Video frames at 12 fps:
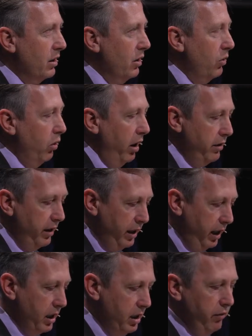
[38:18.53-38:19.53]
where I think
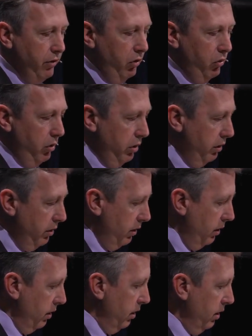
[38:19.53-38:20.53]
I give the Lord
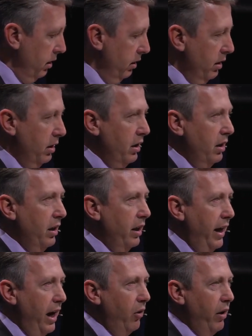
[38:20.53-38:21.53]
an
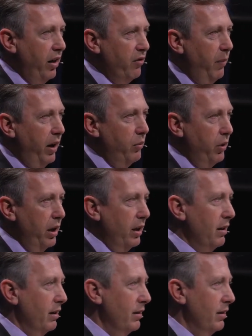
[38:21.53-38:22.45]
hour out of my week.